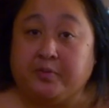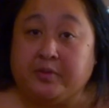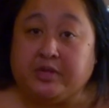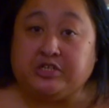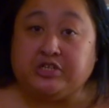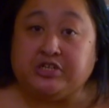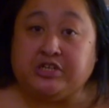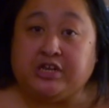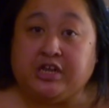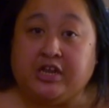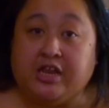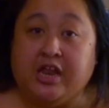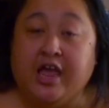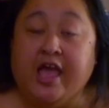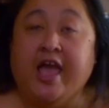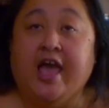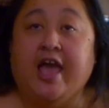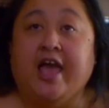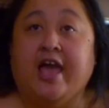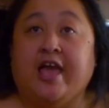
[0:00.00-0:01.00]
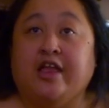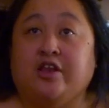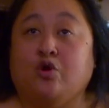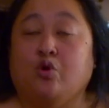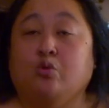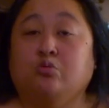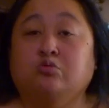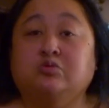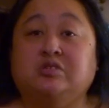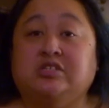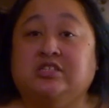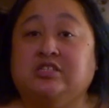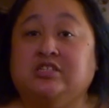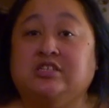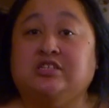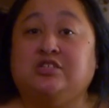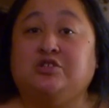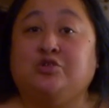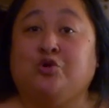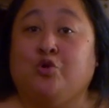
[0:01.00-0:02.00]
mission. And who's in
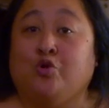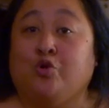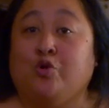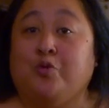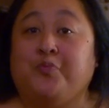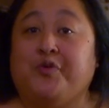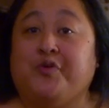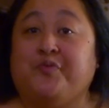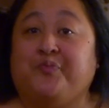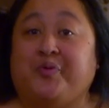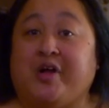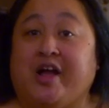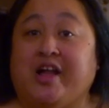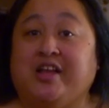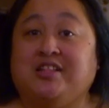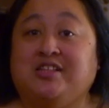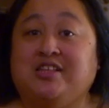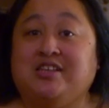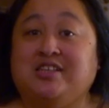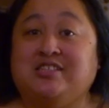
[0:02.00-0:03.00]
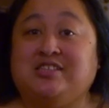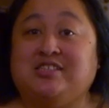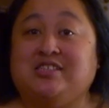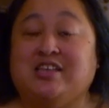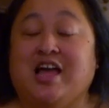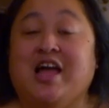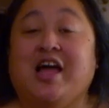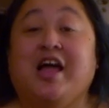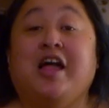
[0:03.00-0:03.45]
this group of pilots?